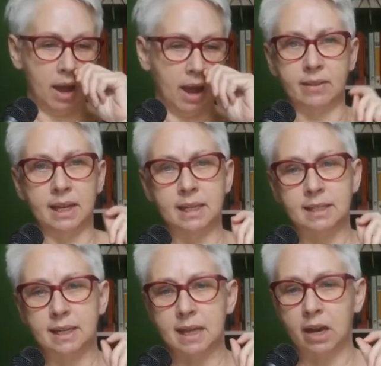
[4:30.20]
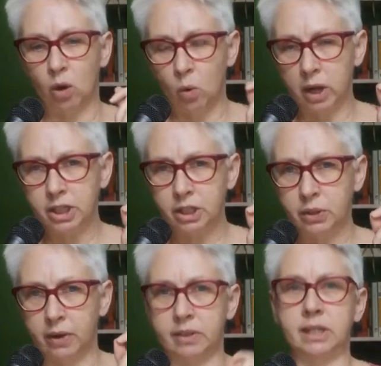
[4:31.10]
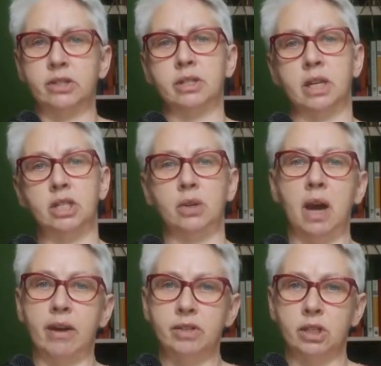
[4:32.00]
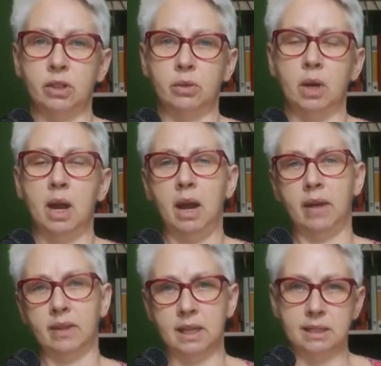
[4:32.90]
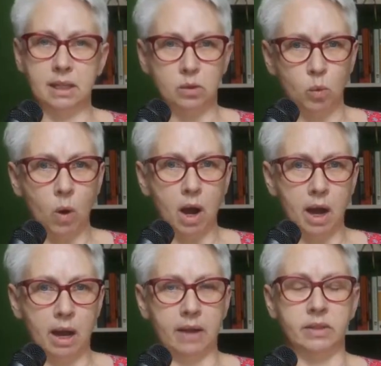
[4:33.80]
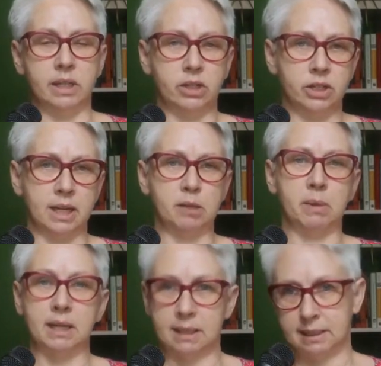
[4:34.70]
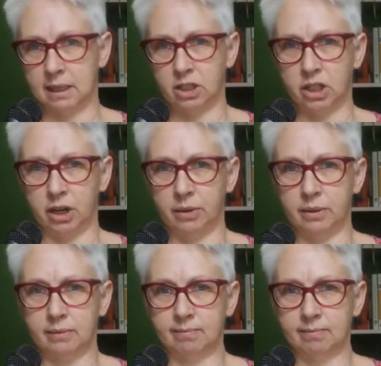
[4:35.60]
And the kid says, I don't want to. And the teacher says, you have to. And the kid says, why? And the teacher says, because I said so.